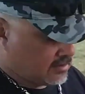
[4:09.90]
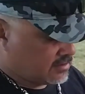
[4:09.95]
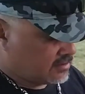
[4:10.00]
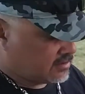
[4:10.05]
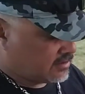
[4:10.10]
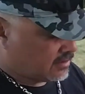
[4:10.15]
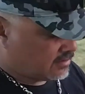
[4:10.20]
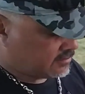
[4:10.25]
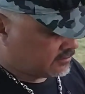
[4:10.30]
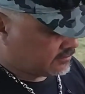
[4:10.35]

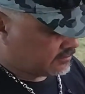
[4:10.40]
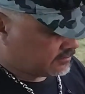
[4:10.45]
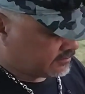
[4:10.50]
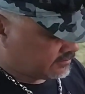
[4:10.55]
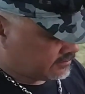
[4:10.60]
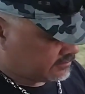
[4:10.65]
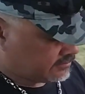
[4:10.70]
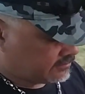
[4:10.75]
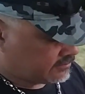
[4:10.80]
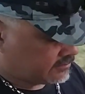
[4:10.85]
So
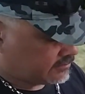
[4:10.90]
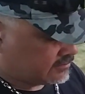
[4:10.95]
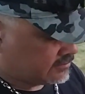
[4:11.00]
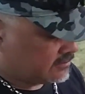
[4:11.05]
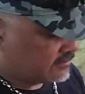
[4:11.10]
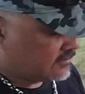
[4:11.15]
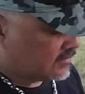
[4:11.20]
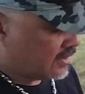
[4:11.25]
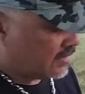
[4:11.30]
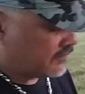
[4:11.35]

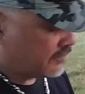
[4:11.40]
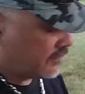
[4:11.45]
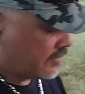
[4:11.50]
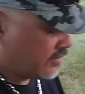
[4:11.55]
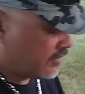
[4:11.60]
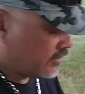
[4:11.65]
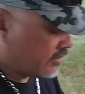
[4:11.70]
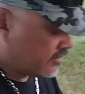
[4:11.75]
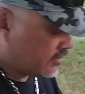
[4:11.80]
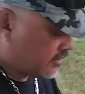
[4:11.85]
without
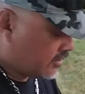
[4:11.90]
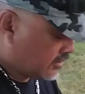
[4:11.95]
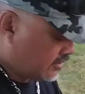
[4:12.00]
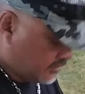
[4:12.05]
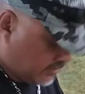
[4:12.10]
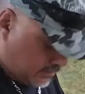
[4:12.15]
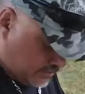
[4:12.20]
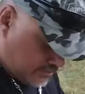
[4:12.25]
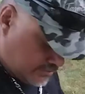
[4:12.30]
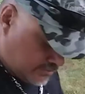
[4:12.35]
further ado,